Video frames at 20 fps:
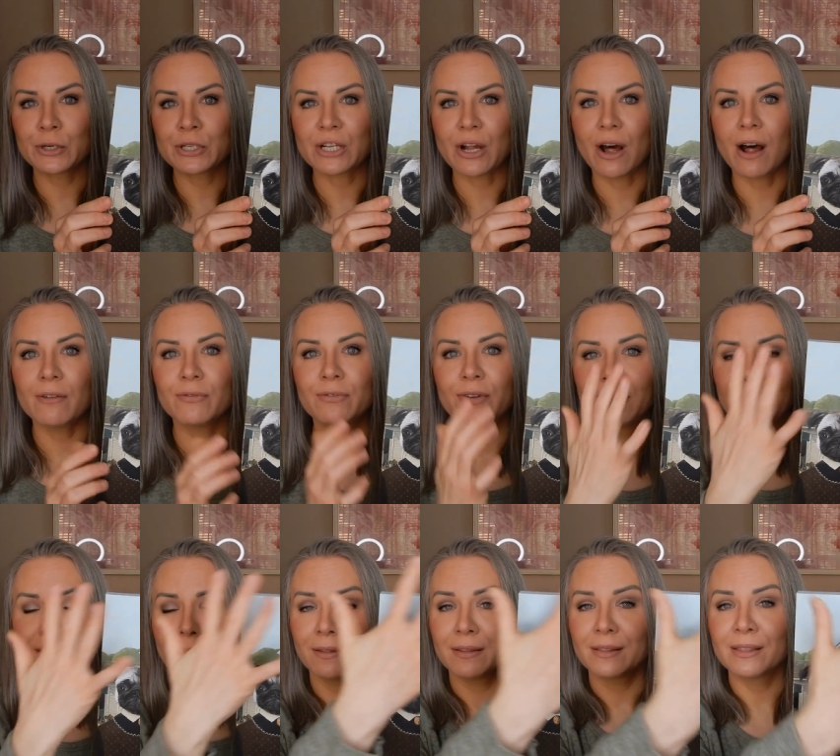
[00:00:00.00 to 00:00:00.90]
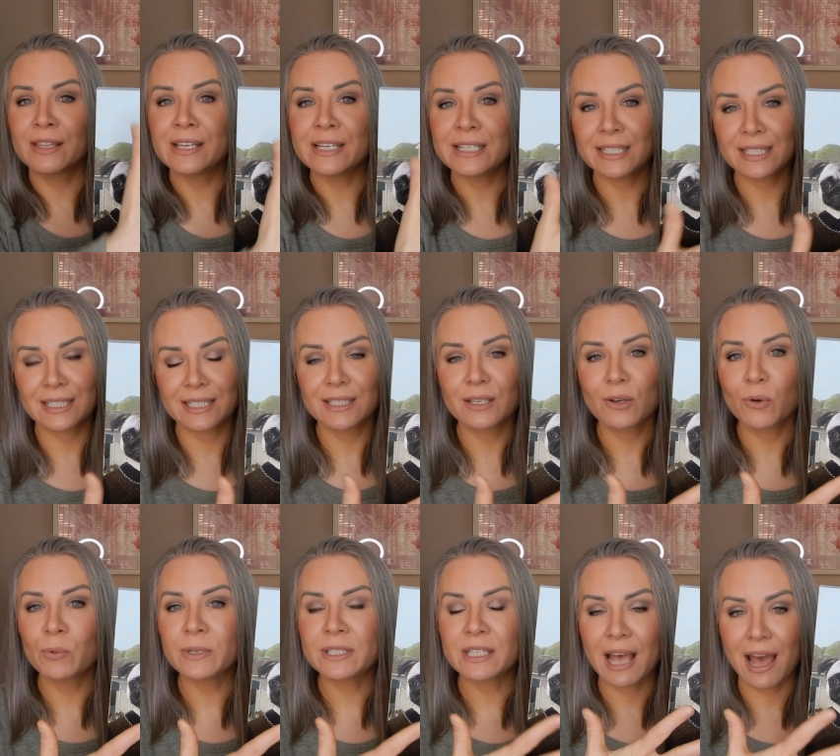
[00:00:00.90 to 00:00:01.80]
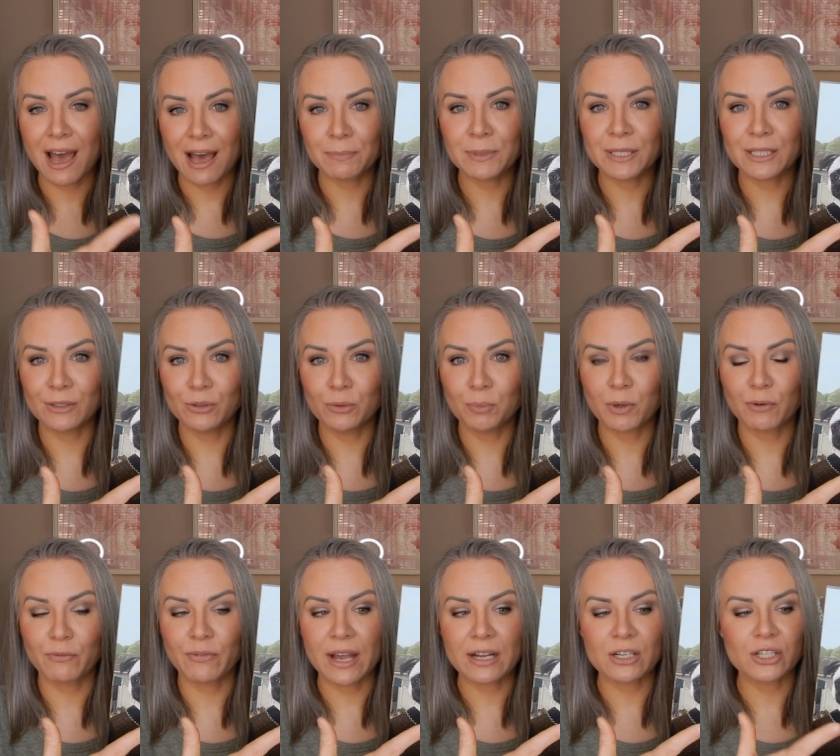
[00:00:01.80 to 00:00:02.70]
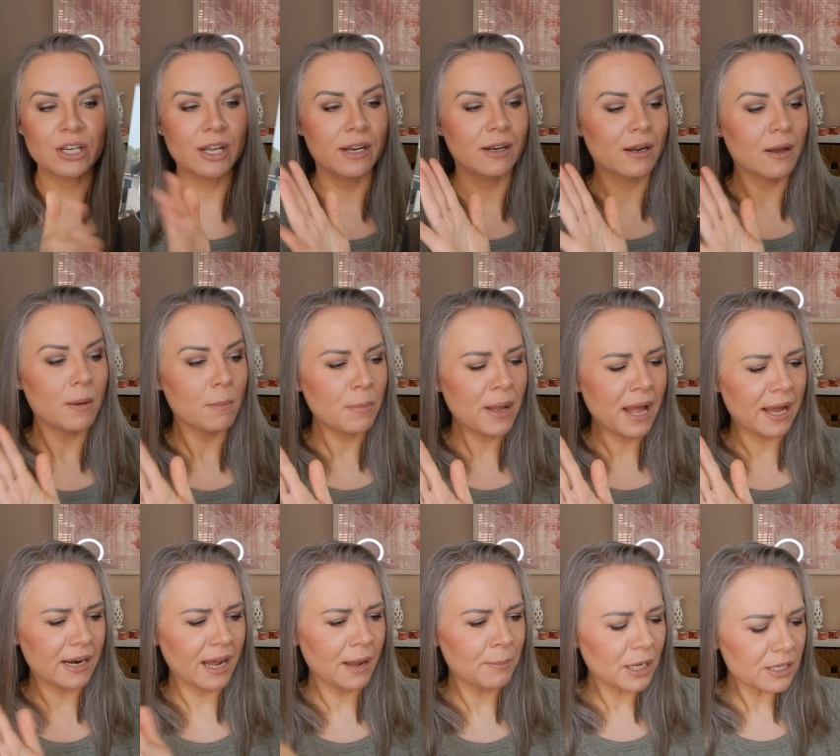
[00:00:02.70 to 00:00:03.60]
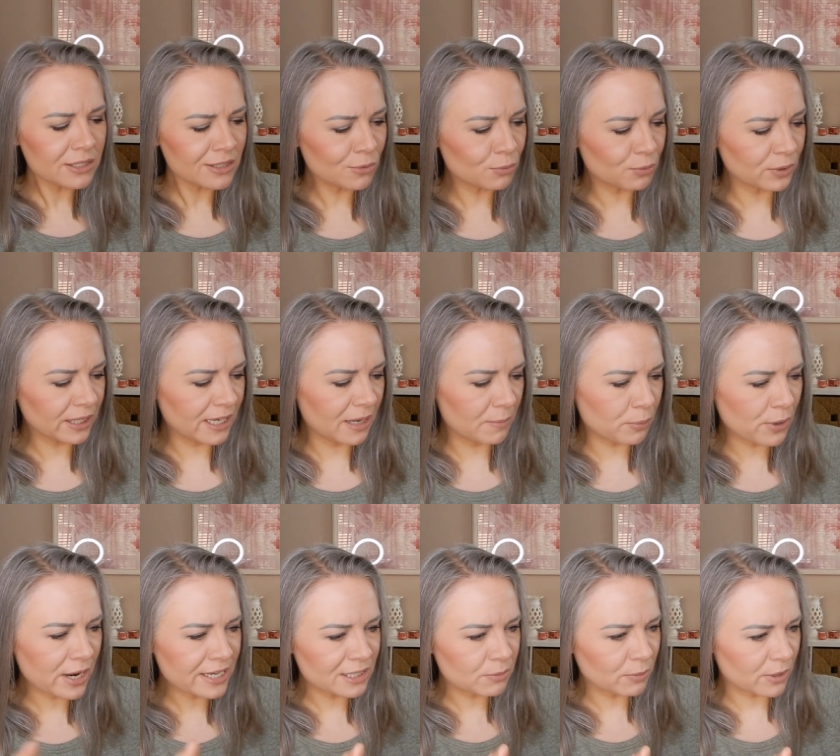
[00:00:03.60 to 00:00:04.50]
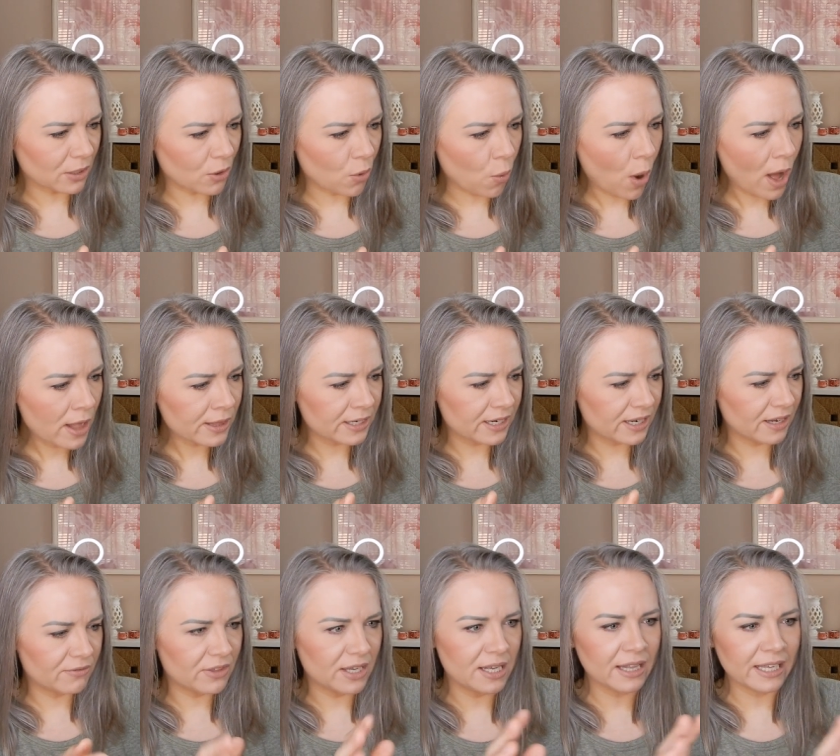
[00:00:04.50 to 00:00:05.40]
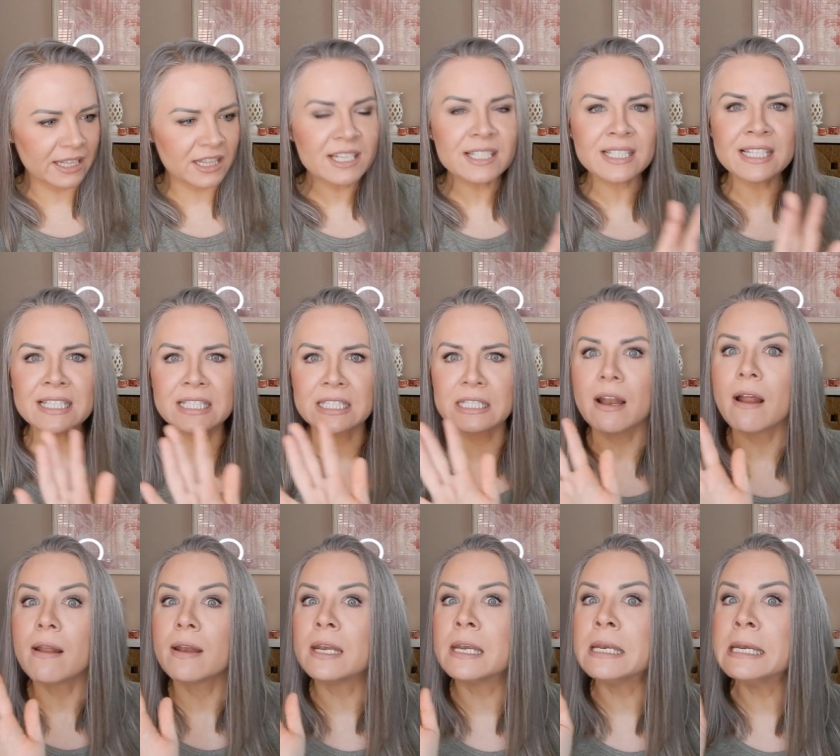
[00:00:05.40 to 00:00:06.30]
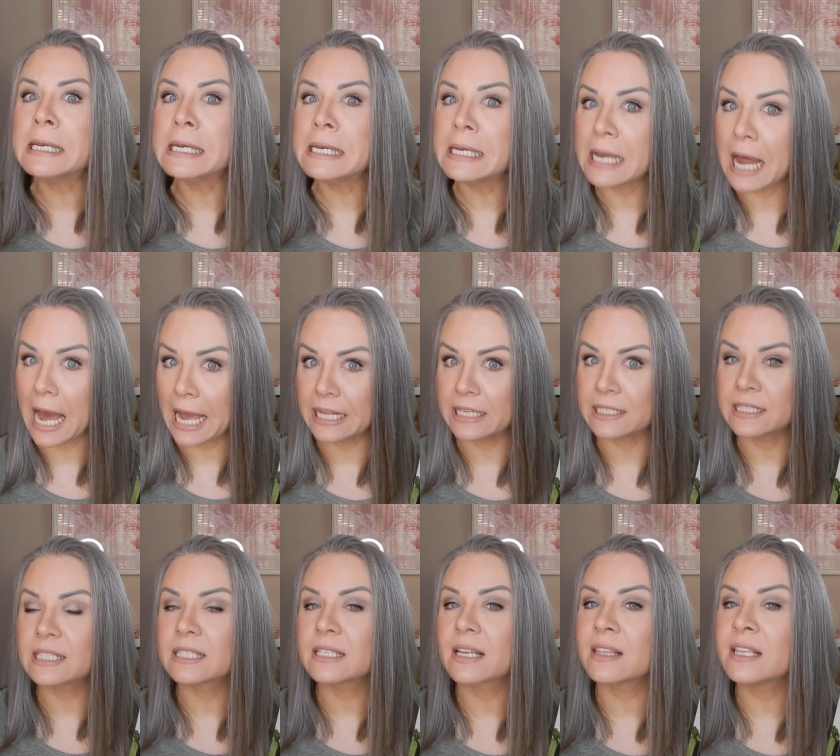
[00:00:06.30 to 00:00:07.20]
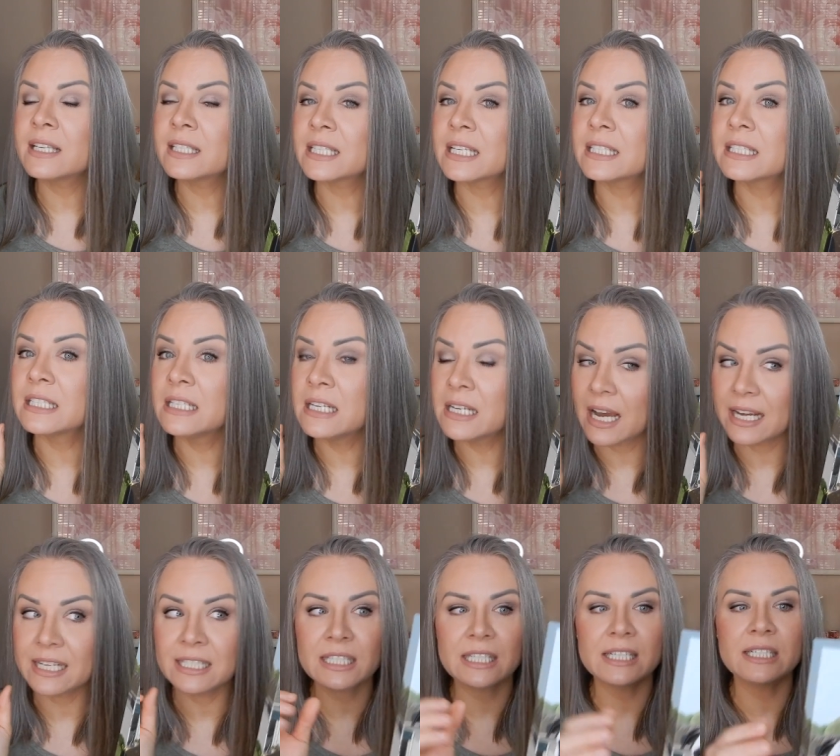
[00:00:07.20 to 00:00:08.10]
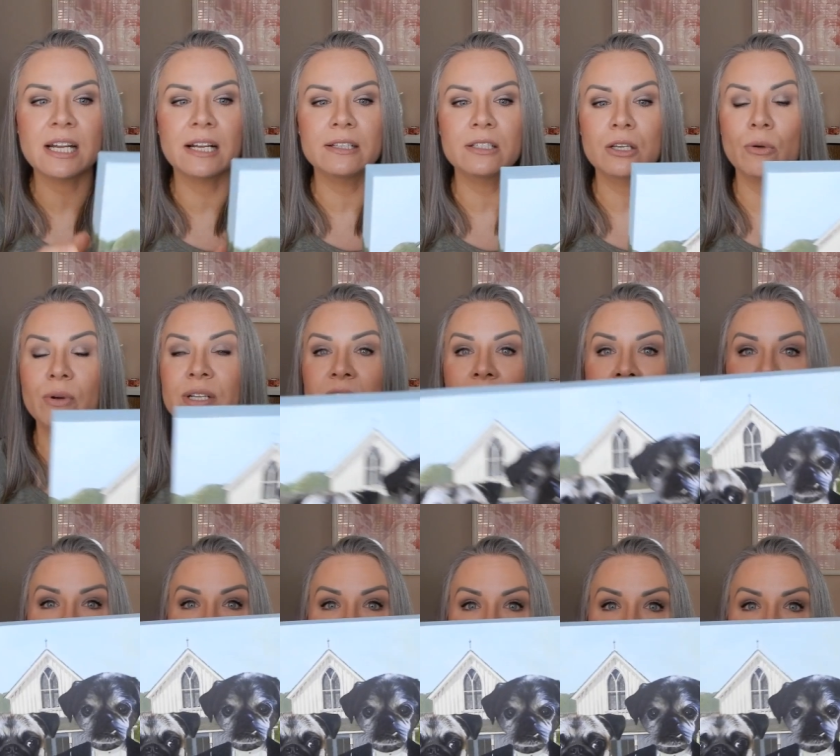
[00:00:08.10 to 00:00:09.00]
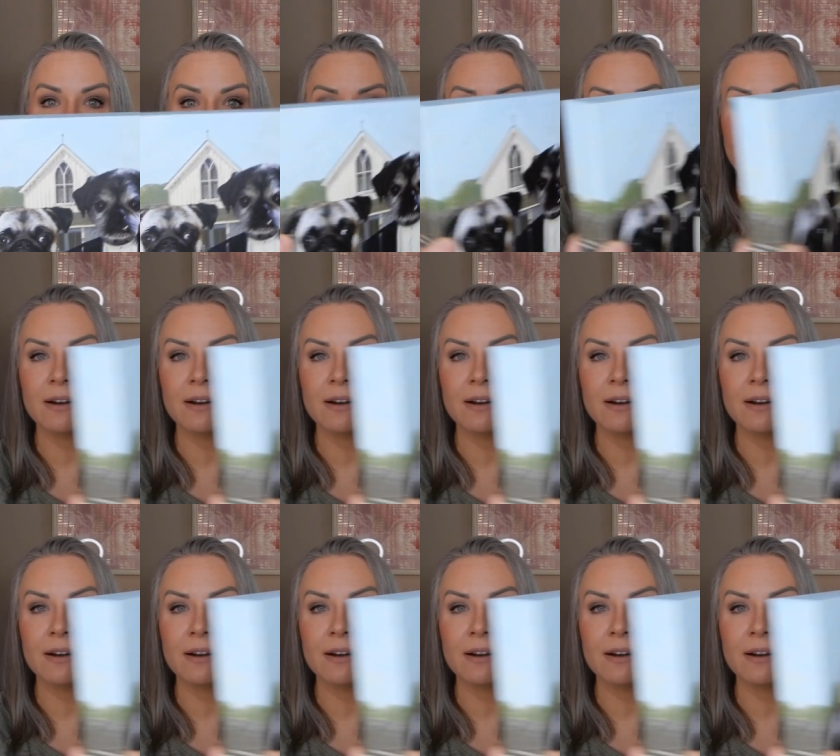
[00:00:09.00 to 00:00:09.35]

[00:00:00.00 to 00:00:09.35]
first off, this was absolute perfection. But I'm also really impressed with the quality of it. Like this is nice. This is nicely done. So it's obviously a